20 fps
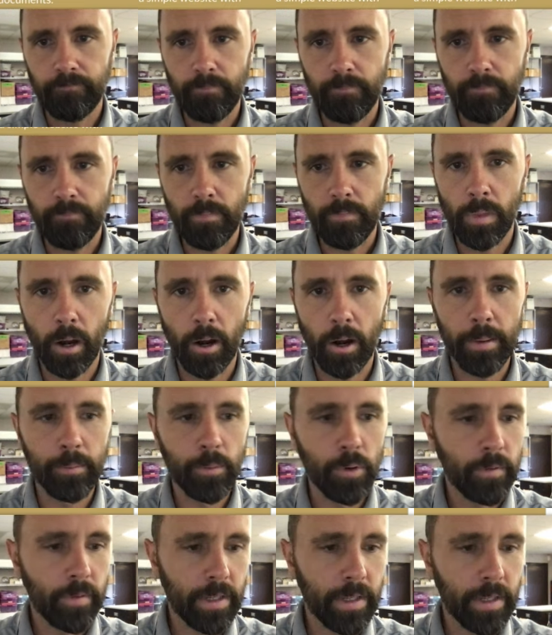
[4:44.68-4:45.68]
All right,
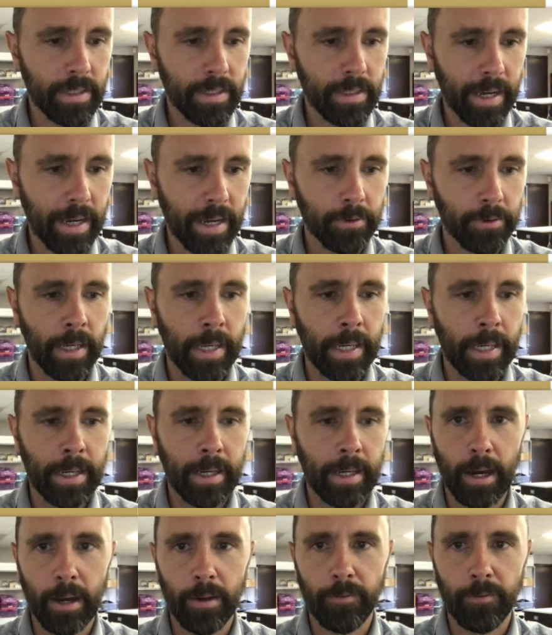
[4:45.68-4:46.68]
moving down,
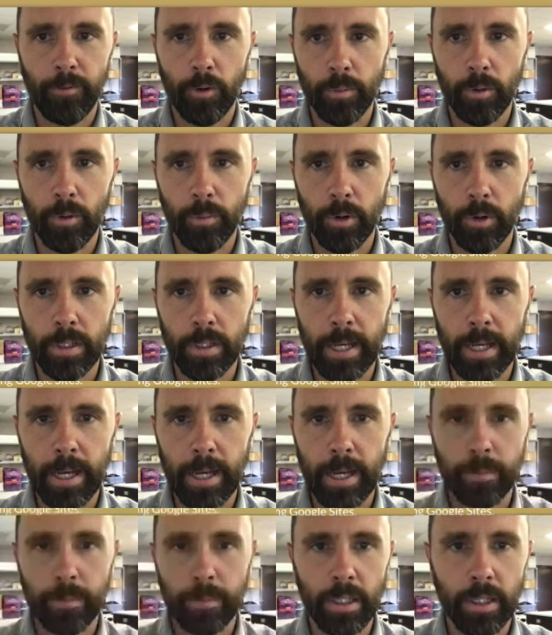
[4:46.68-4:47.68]
4 more
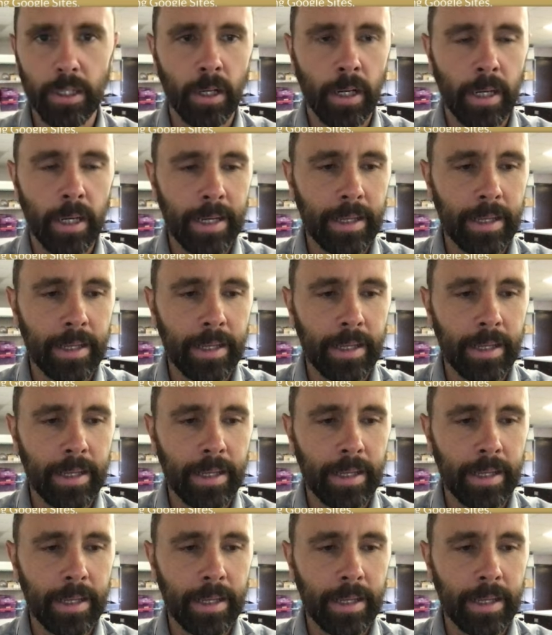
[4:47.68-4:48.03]
tabs here.